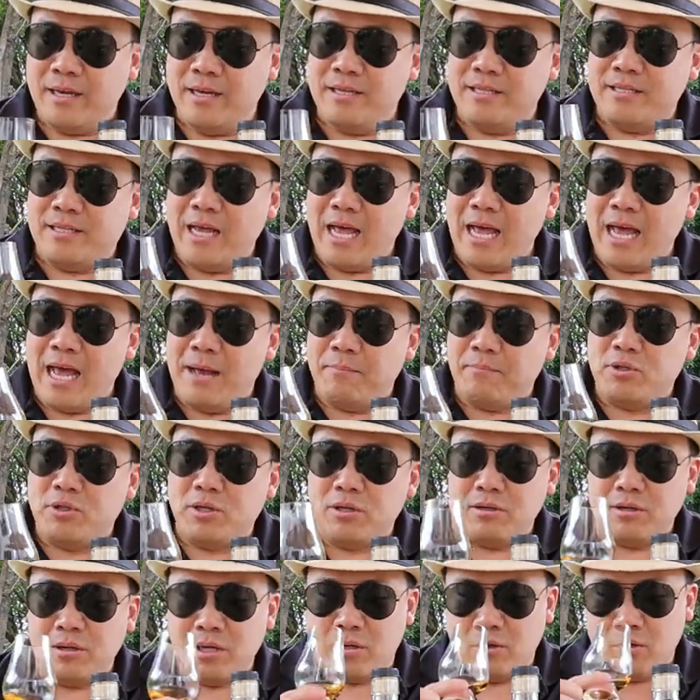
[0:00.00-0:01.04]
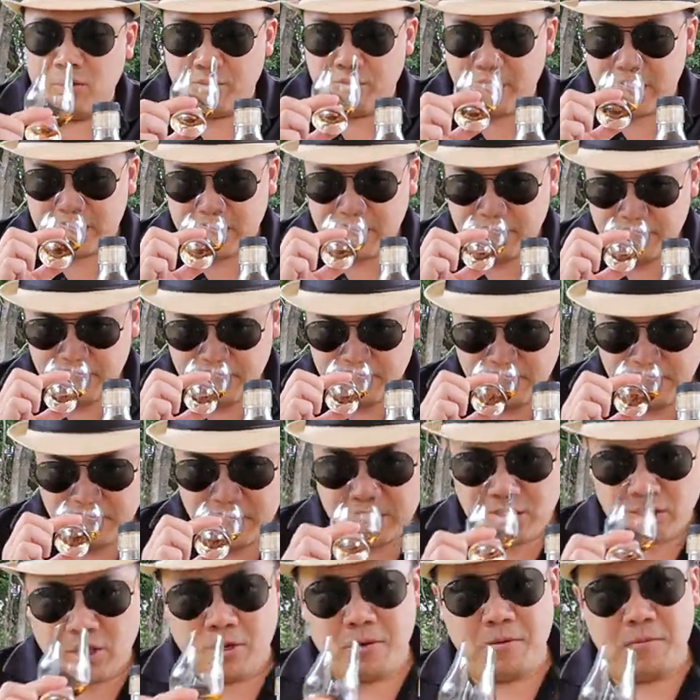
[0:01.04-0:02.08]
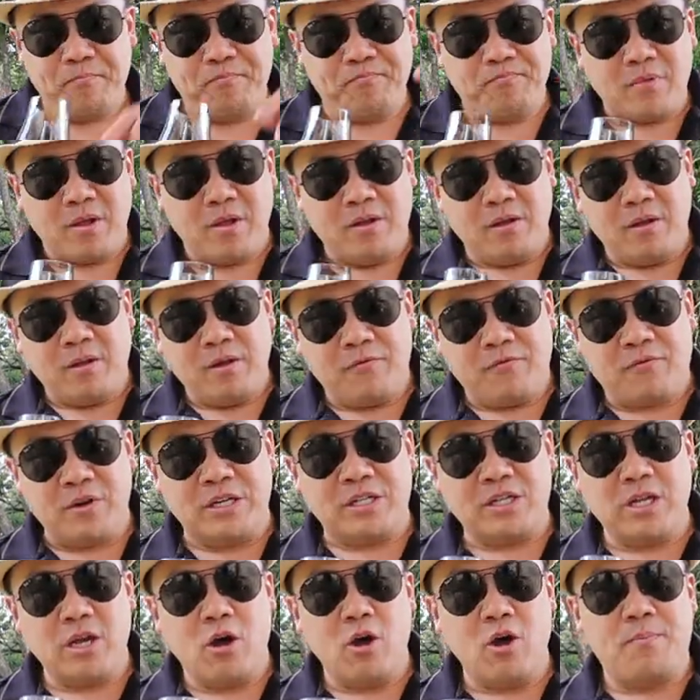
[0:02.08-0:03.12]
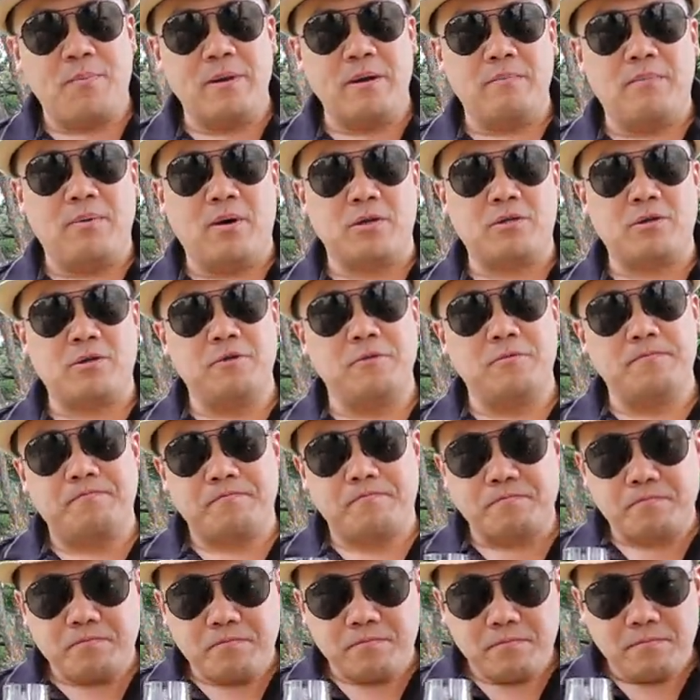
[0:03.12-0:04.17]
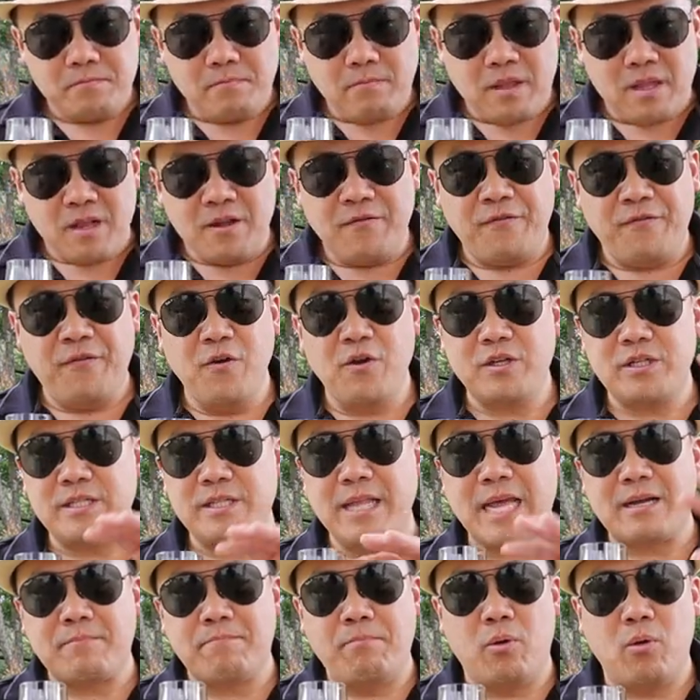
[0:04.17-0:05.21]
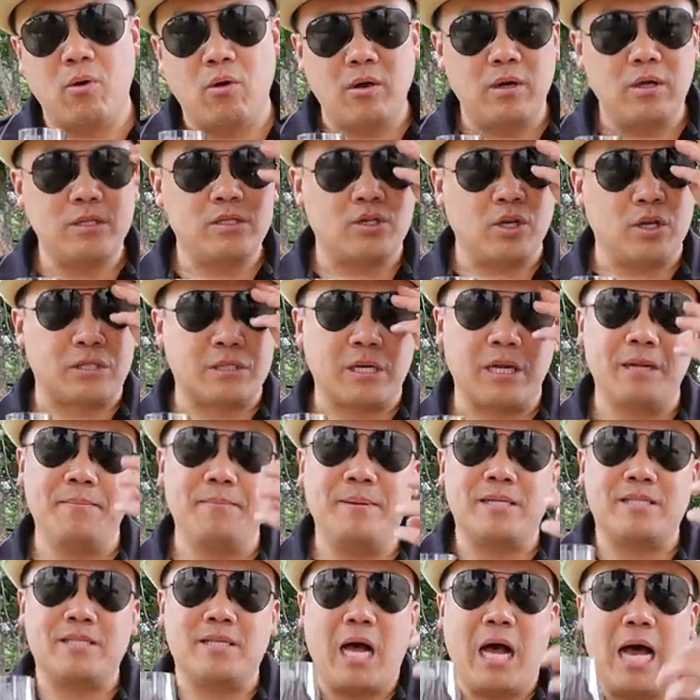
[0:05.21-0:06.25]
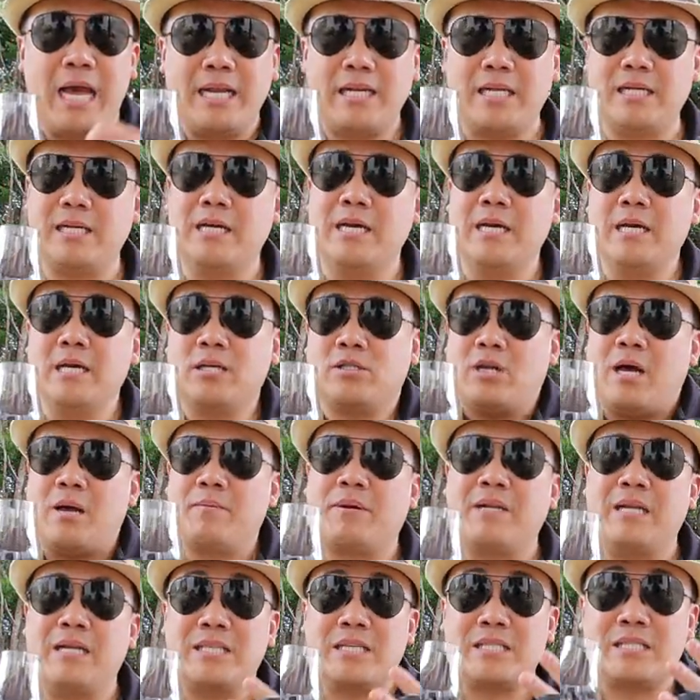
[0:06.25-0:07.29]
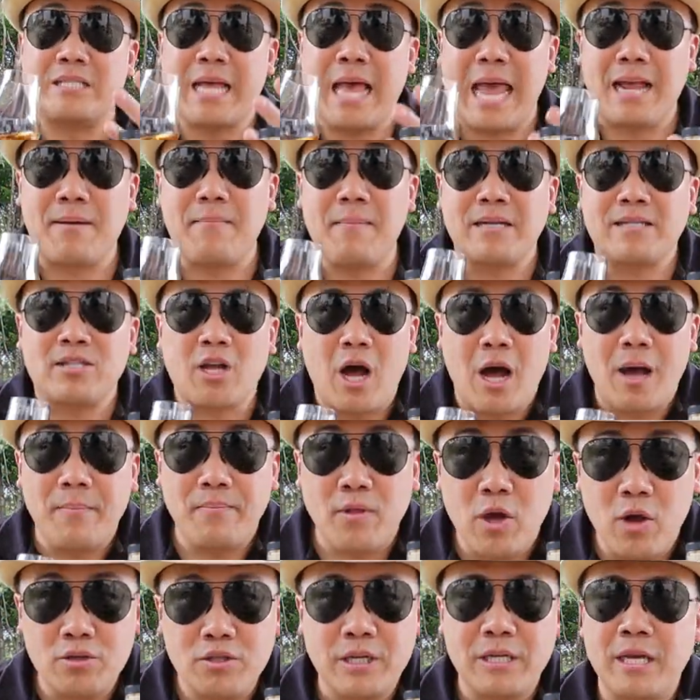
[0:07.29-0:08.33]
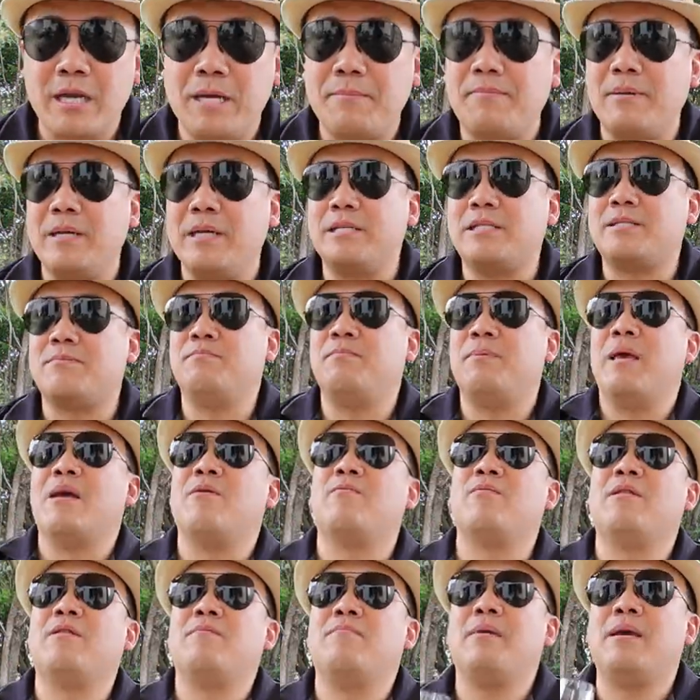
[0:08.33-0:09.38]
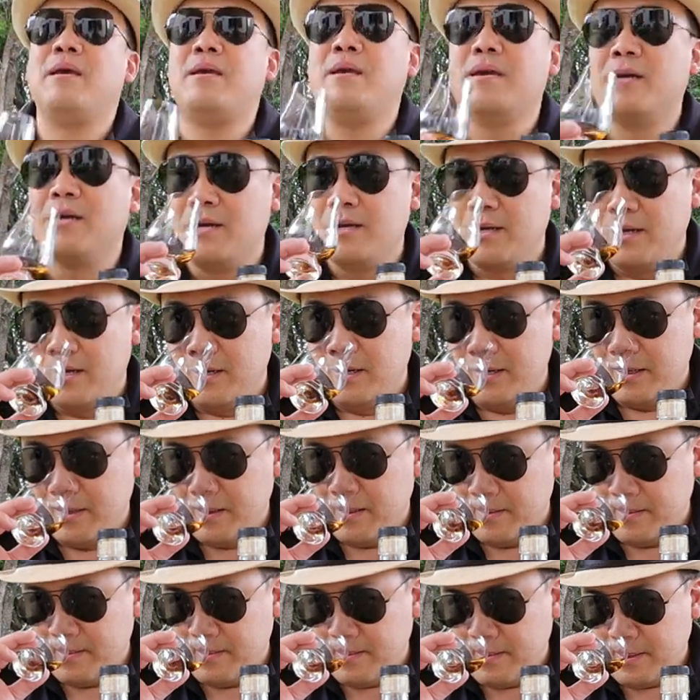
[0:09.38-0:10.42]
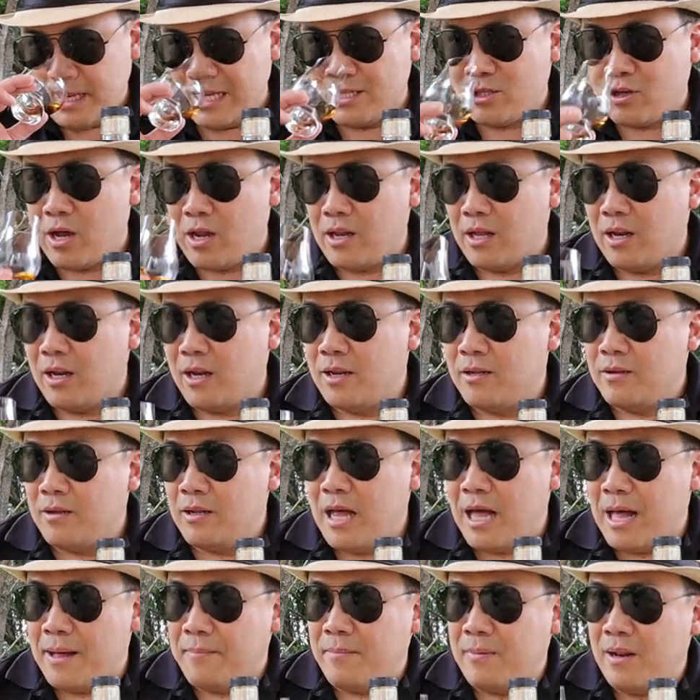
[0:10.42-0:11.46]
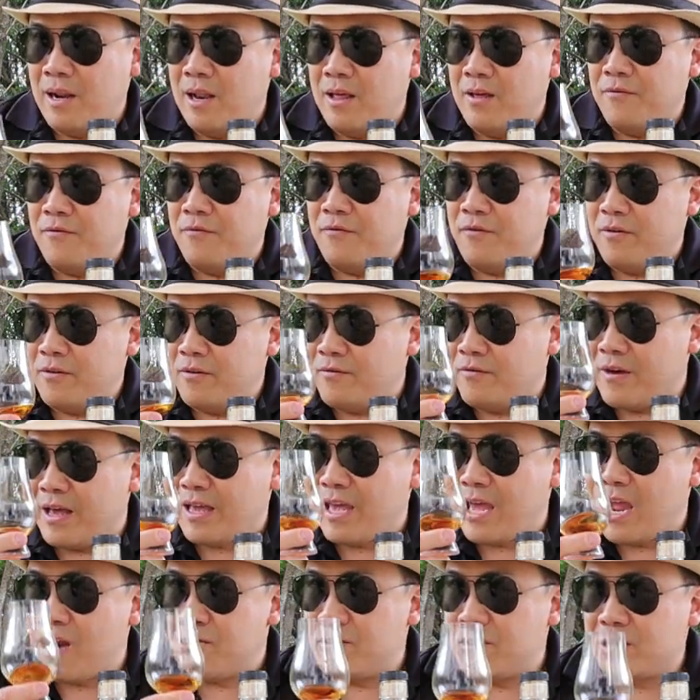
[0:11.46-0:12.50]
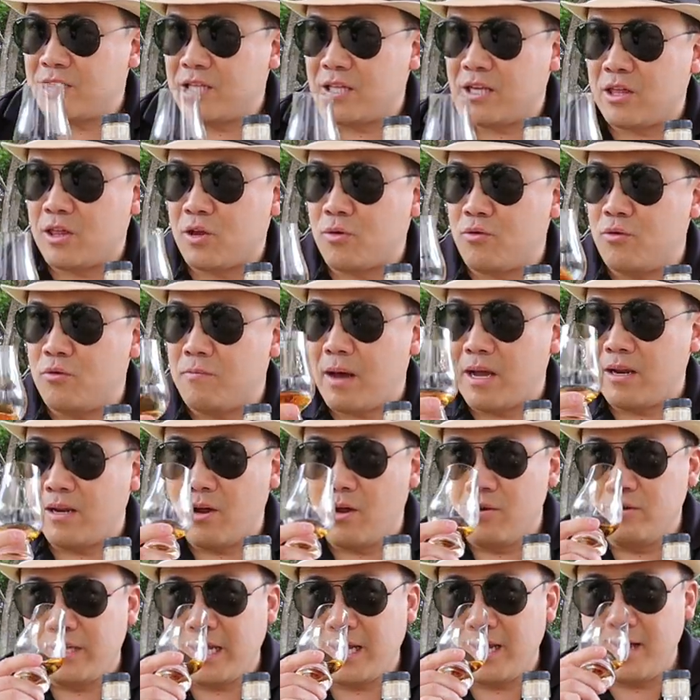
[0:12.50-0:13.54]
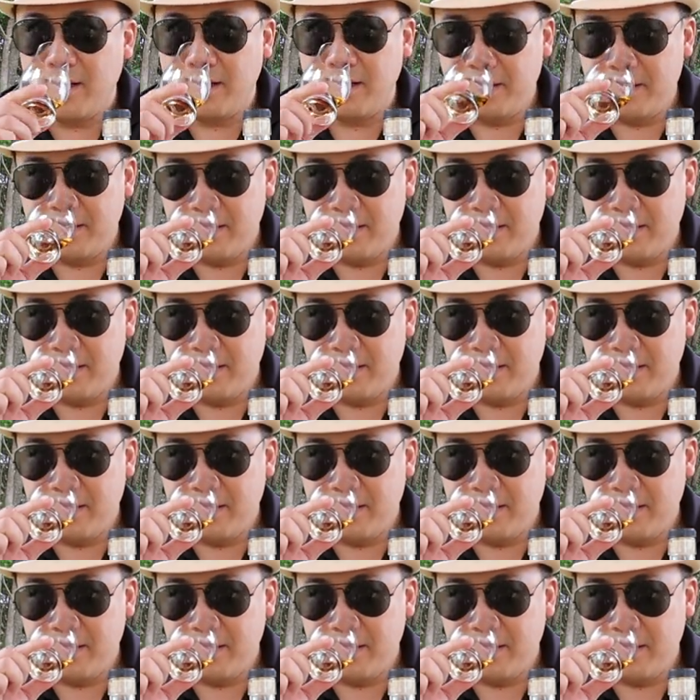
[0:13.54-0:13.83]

is absolutely glorious. So, freshly opened bottle, first neck pour, so it's gonna be tight. So I'm gonna just take my time nosing it. Please bear with me and try to live vicariously through my nosing.